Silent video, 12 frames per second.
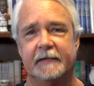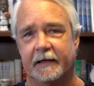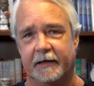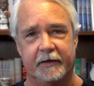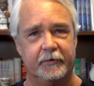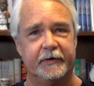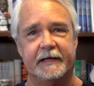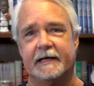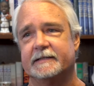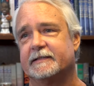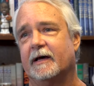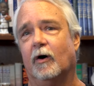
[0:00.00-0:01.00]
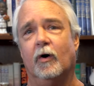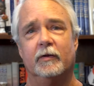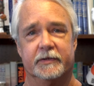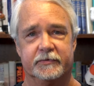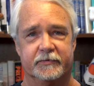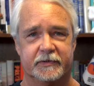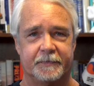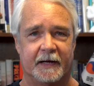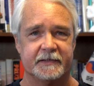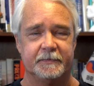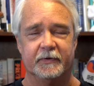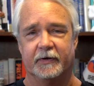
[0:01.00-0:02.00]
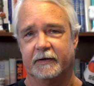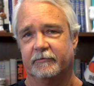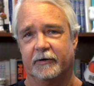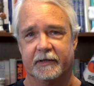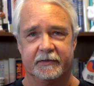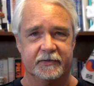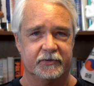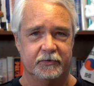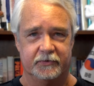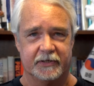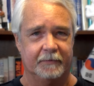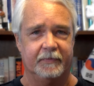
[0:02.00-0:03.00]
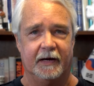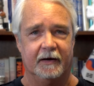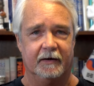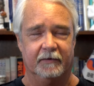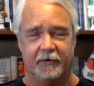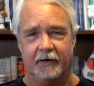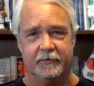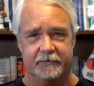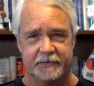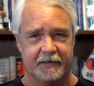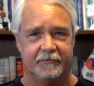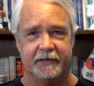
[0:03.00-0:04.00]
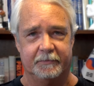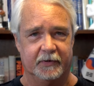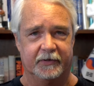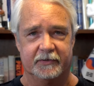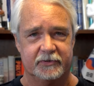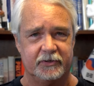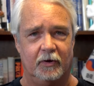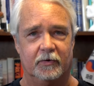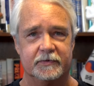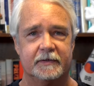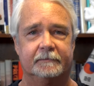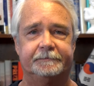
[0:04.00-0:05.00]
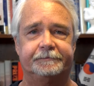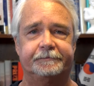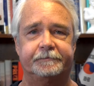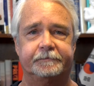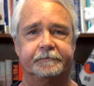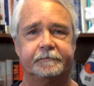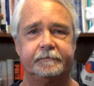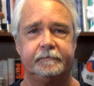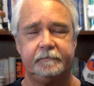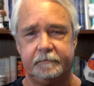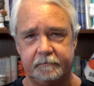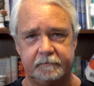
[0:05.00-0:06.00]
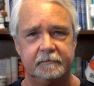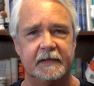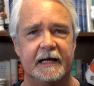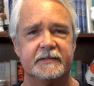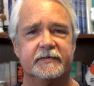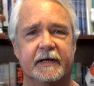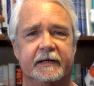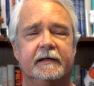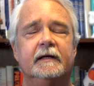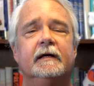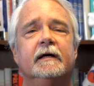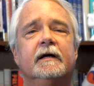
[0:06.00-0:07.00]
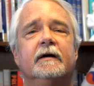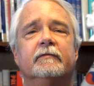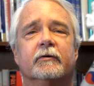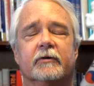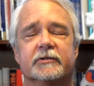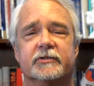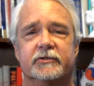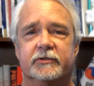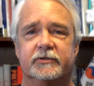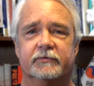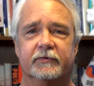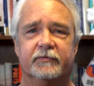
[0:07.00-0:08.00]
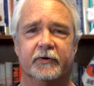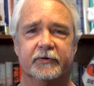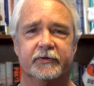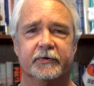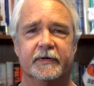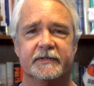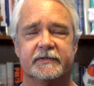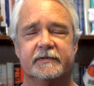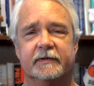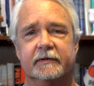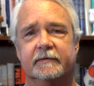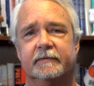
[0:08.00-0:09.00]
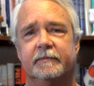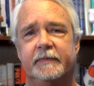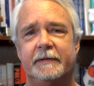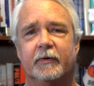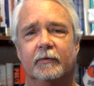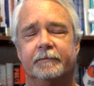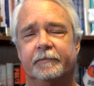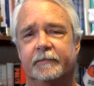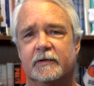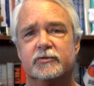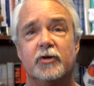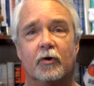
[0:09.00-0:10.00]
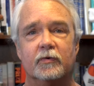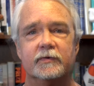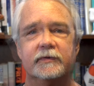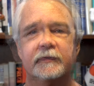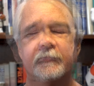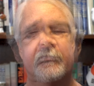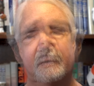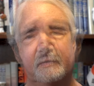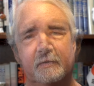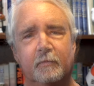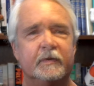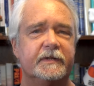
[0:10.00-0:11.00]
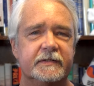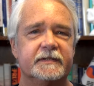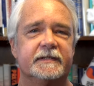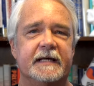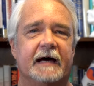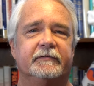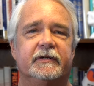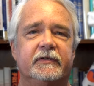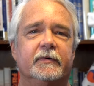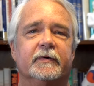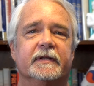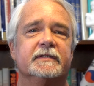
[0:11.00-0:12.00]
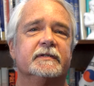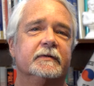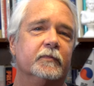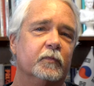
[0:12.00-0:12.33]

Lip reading: And here he has all this responsibility running this huge empire of 170 million souls, as they Russians used to refer to as their people, souls. What does this have to do with us?